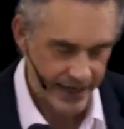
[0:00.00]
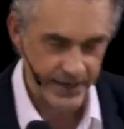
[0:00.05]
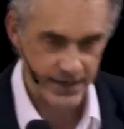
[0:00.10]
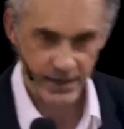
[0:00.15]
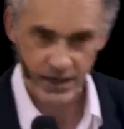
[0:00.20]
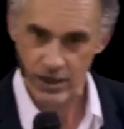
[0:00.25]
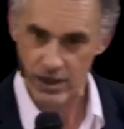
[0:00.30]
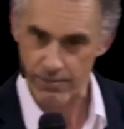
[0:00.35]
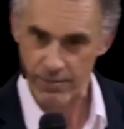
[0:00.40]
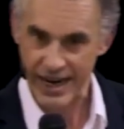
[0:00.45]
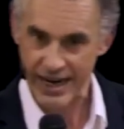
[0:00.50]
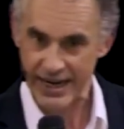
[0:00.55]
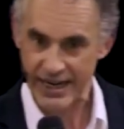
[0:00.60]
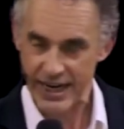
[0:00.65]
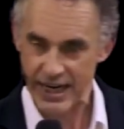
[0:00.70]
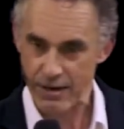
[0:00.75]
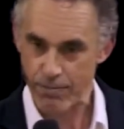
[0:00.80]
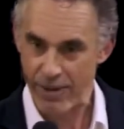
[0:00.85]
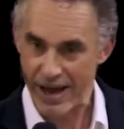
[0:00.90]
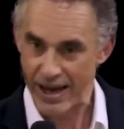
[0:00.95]
isn't going to make it
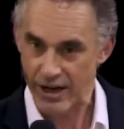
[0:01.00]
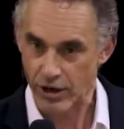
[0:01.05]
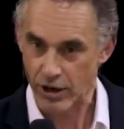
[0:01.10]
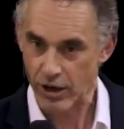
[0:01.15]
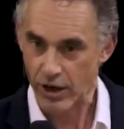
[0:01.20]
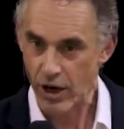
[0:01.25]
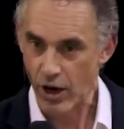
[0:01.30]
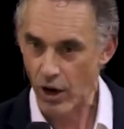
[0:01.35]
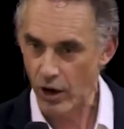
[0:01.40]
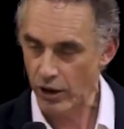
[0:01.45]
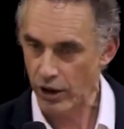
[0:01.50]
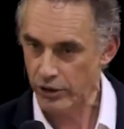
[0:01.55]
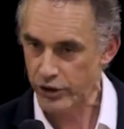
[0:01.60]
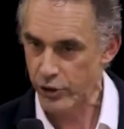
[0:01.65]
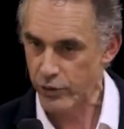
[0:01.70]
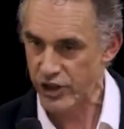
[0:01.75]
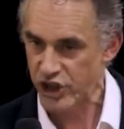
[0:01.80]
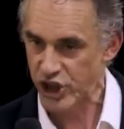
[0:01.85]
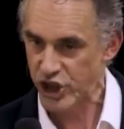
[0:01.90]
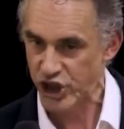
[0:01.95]
any better. All I'll
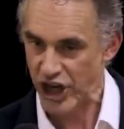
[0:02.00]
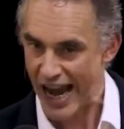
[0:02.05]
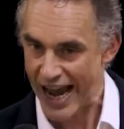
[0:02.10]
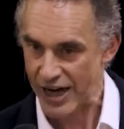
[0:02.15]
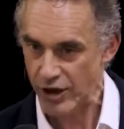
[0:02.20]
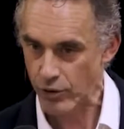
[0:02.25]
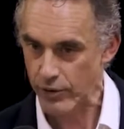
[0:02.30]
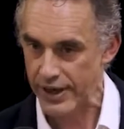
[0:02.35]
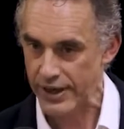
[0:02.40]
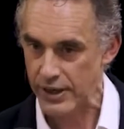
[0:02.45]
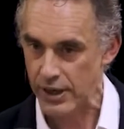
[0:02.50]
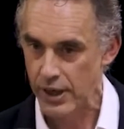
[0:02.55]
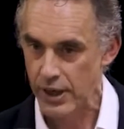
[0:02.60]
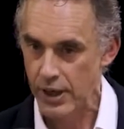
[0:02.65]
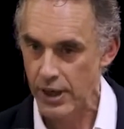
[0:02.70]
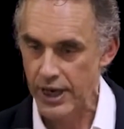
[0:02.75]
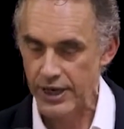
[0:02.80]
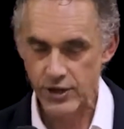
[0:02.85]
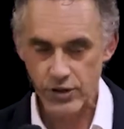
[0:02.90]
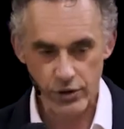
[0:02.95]
do is shatter it.
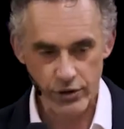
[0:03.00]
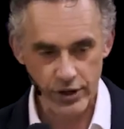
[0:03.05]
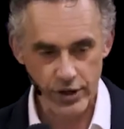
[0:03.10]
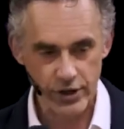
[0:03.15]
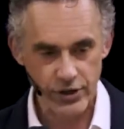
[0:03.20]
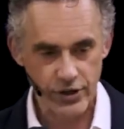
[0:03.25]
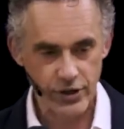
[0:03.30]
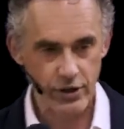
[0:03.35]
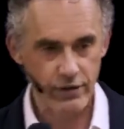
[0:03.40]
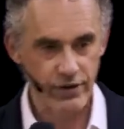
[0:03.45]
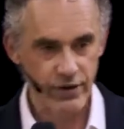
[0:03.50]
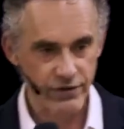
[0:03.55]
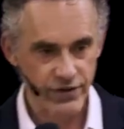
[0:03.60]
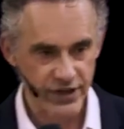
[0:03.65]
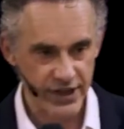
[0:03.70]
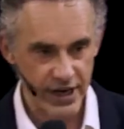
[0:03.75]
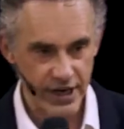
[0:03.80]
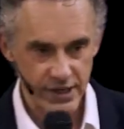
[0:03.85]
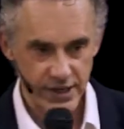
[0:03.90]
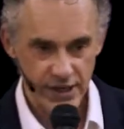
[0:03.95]
And so the conservative
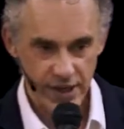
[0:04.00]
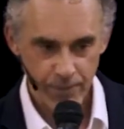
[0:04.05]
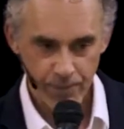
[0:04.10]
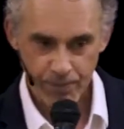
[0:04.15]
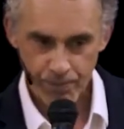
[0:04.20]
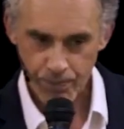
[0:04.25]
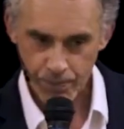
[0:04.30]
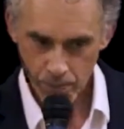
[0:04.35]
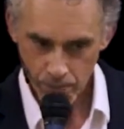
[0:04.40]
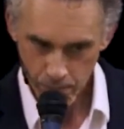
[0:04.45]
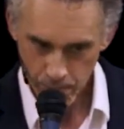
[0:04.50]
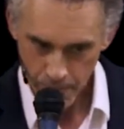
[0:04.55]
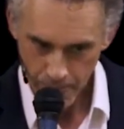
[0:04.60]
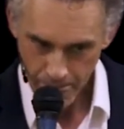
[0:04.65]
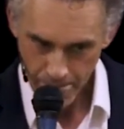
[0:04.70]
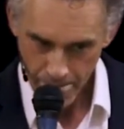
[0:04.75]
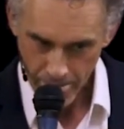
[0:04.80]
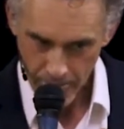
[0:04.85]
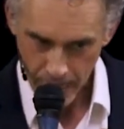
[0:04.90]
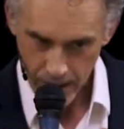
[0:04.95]
says,
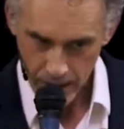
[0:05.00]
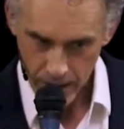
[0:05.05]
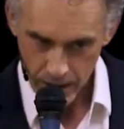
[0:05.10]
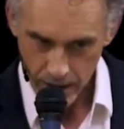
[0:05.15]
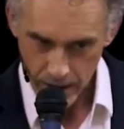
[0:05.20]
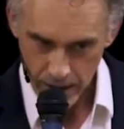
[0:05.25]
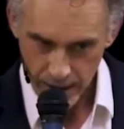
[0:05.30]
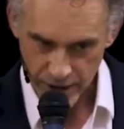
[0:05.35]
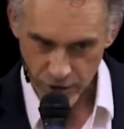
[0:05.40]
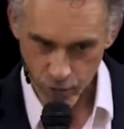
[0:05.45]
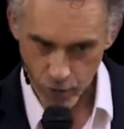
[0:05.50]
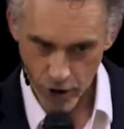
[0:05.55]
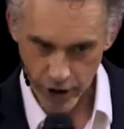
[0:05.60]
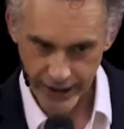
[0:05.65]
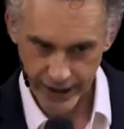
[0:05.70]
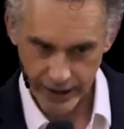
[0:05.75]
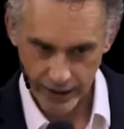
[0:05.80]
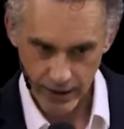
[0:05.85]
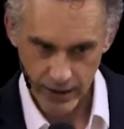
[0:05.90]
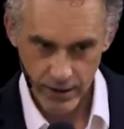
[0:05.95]
it's
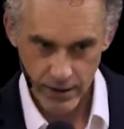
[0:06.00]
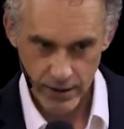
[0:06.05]
working.